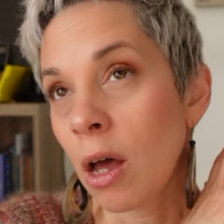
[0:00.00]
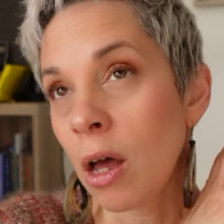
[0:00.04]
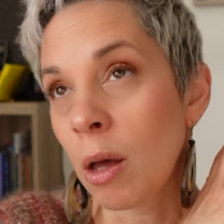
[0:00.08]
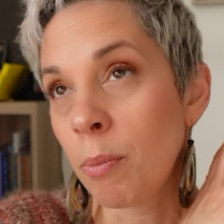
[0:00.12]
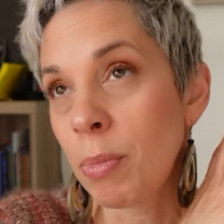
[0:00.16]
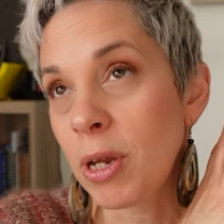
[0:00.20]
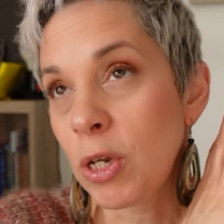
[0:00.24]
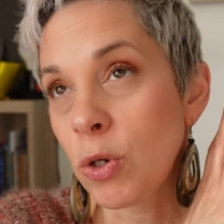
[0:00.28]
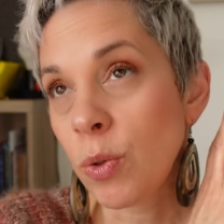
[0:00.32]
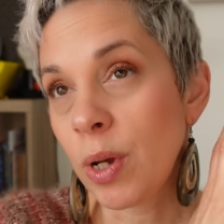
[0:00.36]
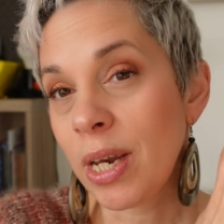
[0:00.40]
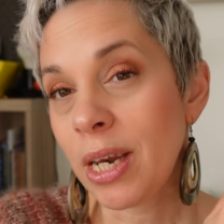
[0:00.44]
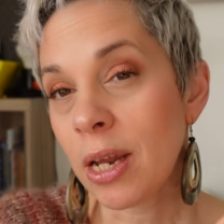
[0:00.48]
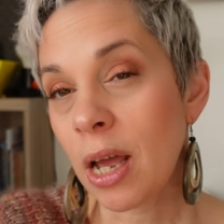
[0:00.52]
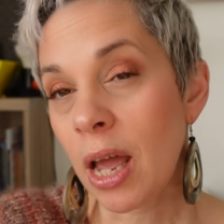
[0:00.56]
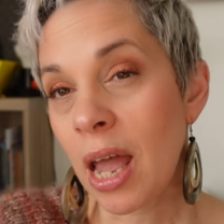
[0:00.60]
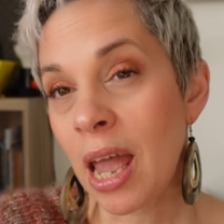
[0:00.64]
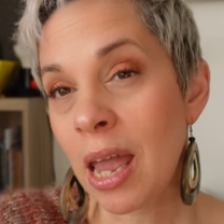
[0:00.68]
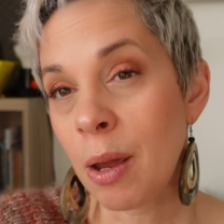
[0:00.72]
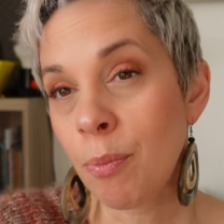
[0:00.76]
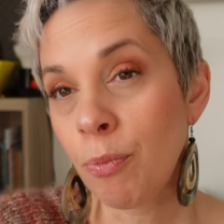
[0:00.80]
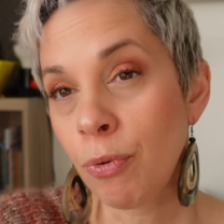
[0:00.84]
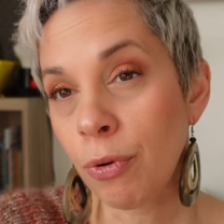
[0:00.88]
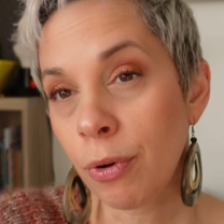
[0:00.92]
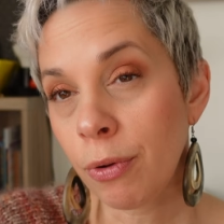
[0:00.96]
between
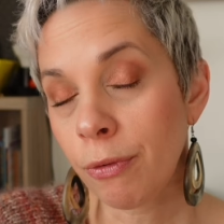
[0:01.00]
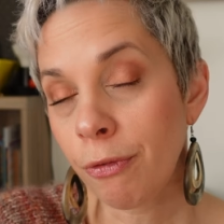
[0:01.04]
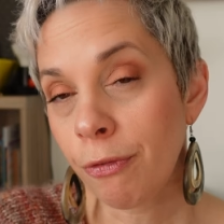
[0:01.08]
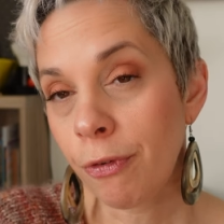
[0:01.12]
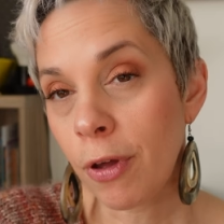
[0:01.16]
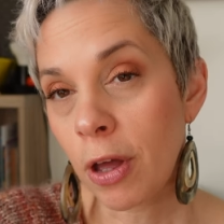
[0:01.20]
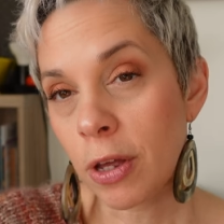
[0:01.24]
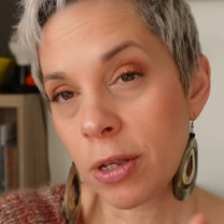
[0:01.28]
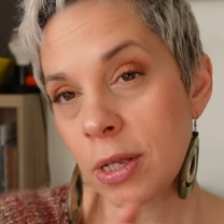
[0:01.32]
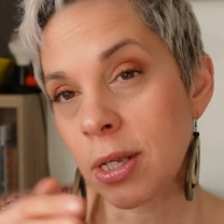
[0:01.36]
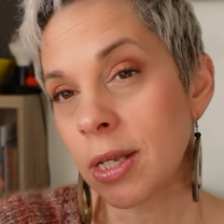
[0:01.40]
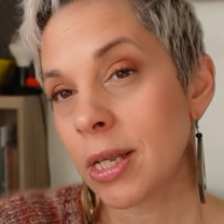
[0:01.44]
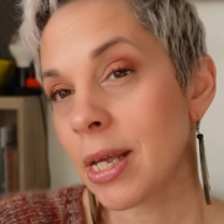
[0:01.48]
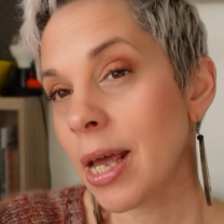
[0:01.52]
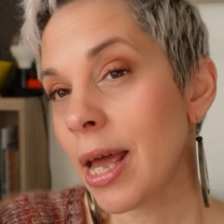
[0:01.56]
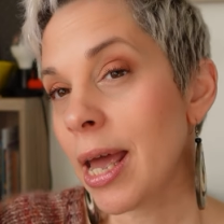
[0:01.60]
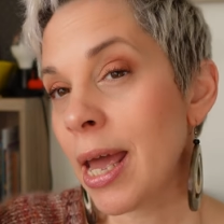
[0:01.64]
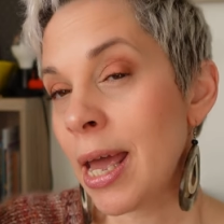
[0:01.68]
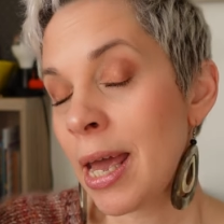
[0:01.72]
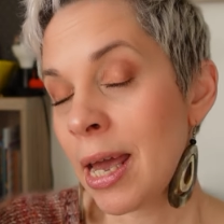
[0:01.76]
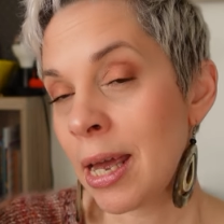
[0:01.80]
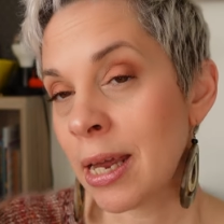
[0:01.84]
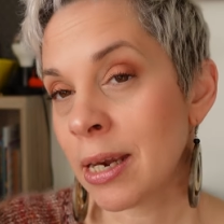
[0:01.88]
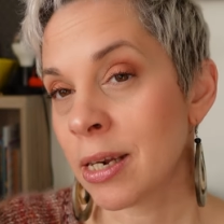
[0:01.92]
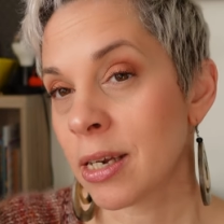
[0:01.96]
April 1st
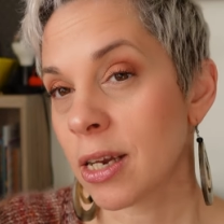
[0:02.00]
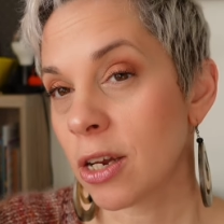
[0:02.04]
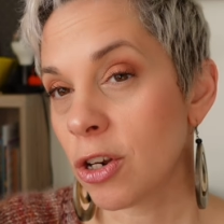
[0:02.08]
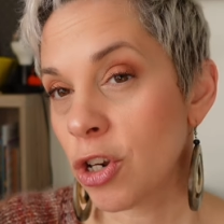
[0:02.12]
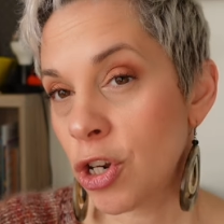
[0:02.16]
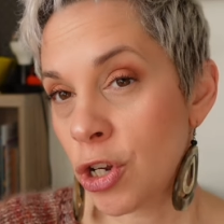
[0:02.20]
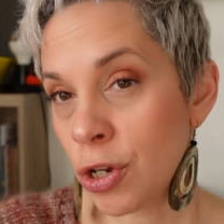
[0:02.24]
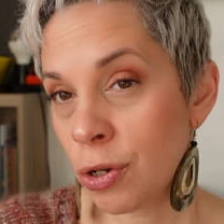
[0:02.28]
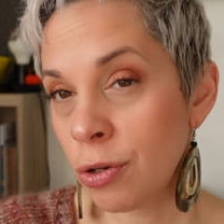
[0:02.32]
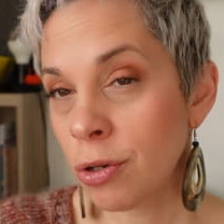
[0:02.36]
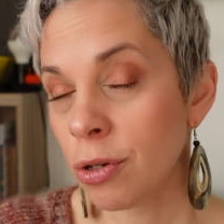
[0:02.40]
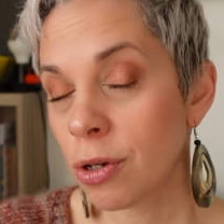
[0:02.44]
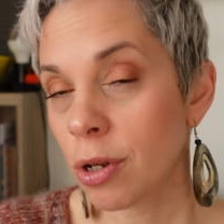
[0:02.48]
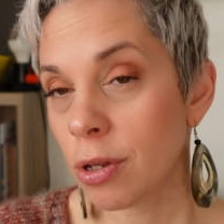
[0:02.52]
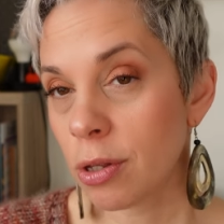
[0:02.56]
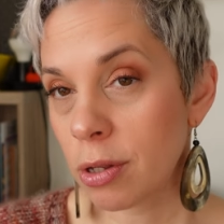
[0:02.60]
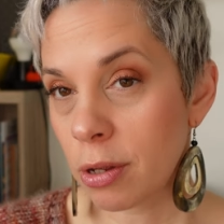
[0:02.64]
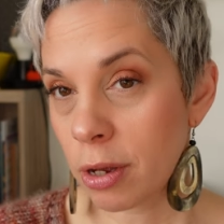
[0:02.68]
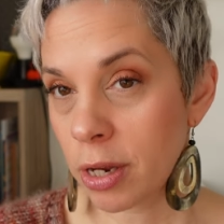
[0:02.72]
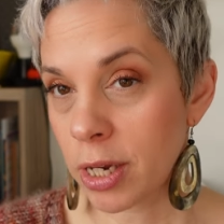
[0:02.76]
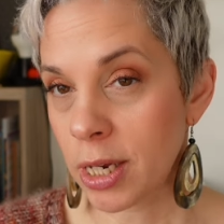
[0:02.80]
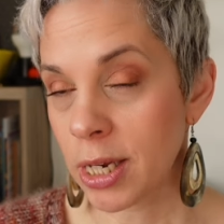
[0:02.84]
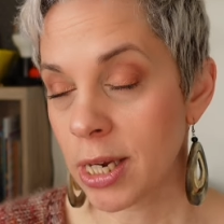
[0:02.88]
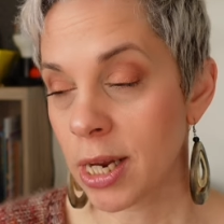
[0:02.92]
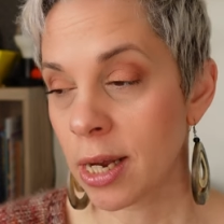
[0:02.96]
and June
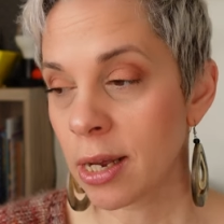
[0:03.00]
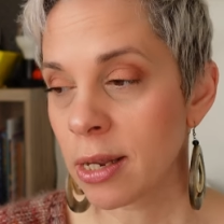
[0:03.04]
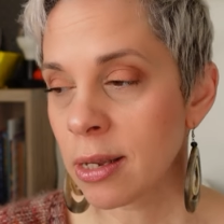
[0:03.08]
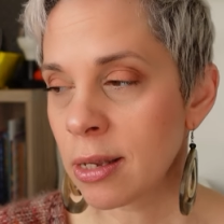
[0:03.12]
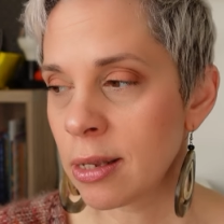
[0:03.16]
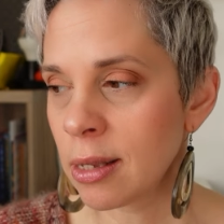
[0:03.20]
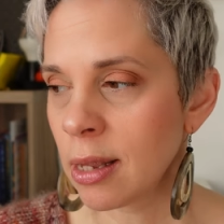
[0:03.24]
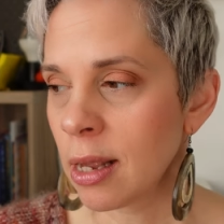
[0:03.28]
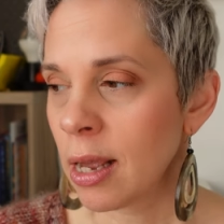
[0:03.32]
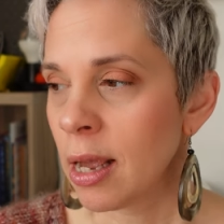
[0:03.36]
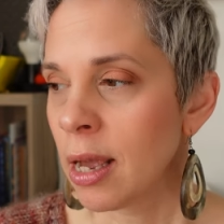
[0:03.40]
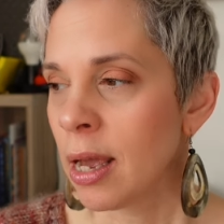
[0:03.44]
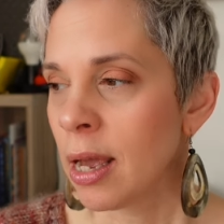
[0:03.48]
30th.